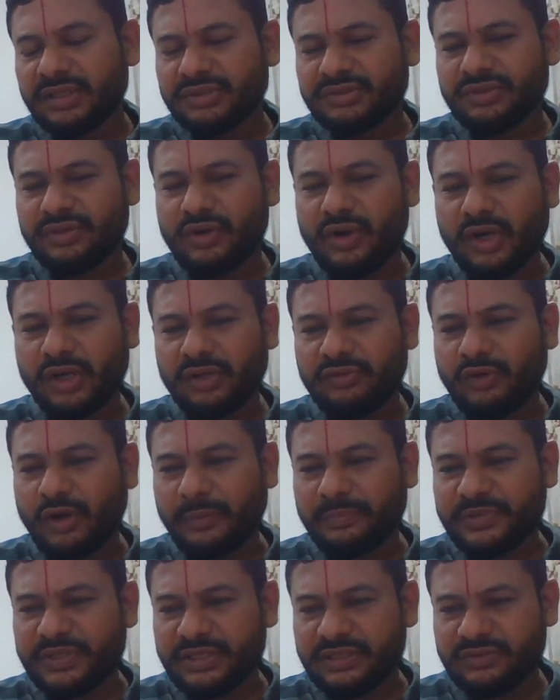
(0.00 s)
So a lot of
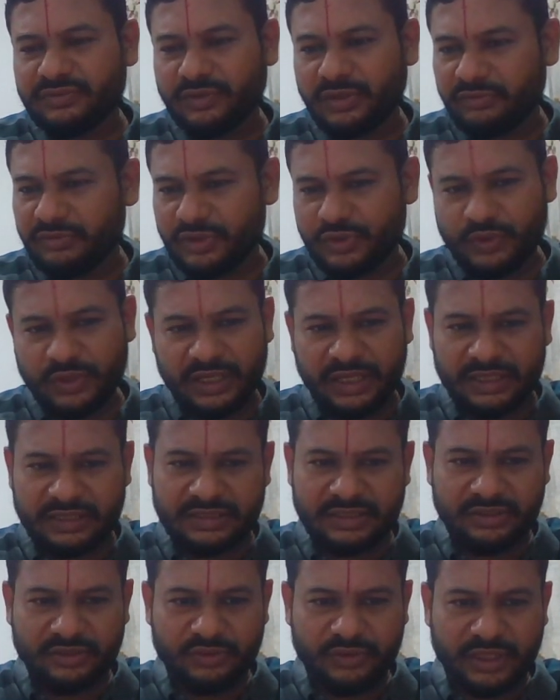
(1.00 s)
options for
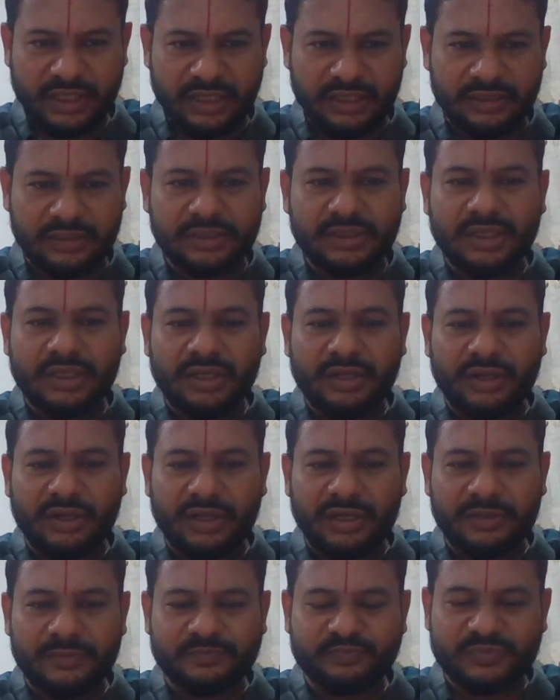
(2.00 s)
visualizing. You can
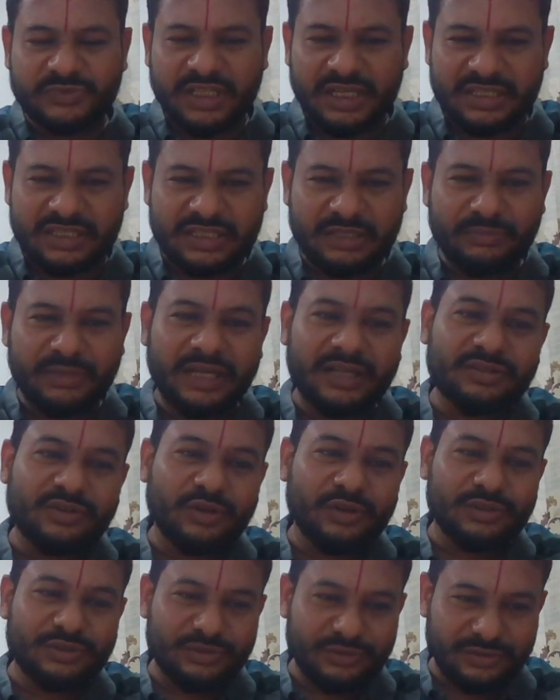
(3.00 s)
customize
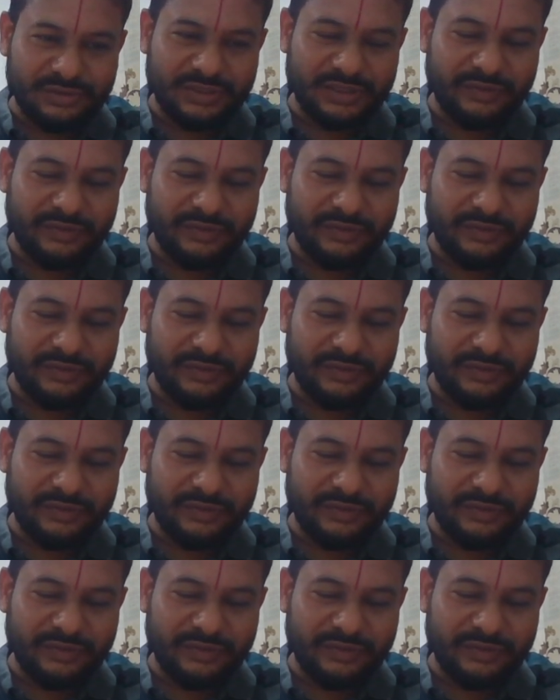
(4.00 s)
also.